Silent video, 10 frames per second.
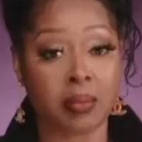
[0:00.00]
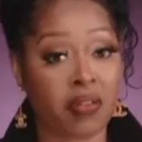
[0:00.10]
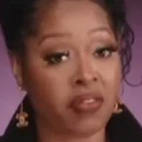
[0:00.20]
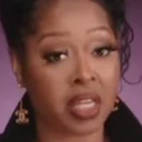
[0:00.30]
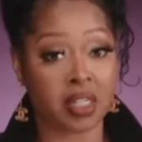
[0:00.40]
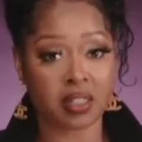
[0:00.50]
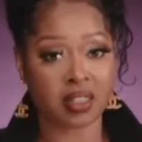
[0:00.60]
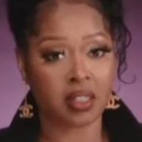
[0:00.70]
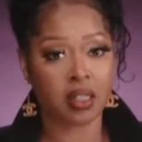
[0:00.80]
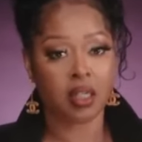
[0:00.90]
evident
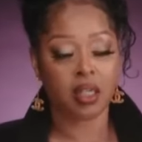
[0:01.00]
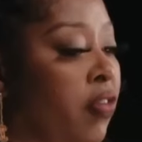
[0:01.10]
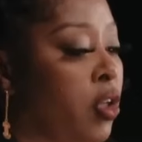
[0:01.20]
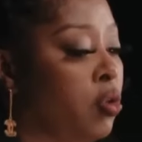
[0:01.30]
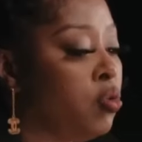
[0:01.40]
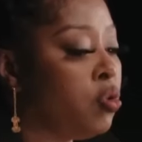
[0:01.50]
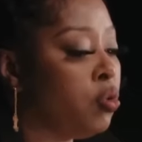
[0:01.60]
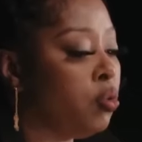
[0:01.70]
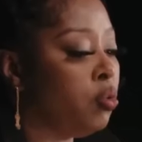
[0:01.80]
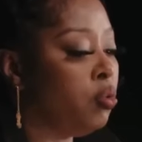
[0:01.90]
that she
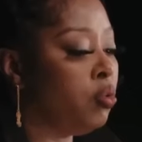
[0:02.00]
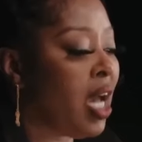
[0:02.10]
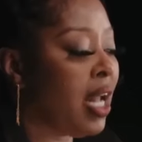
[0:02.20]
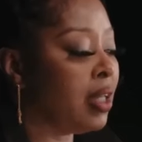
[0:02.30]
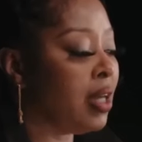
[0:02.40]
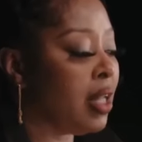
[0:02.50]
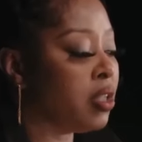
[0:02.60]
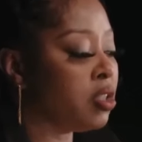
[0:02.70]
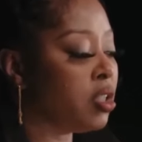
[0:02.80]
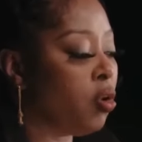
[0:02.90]
had been
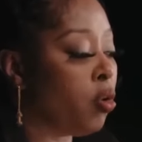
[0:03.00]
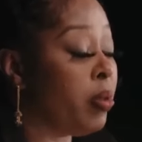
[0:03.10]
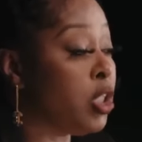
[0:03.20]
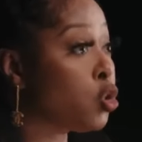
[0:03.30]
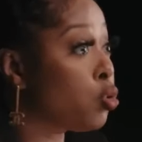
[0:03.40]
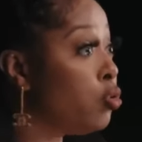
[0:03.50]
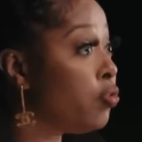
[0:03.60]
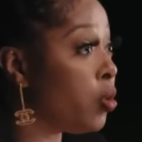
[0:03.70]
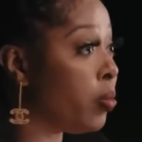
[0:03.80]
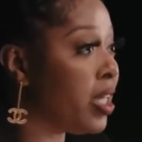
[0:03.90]
disparagingly
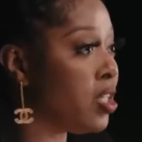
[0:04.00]
discussing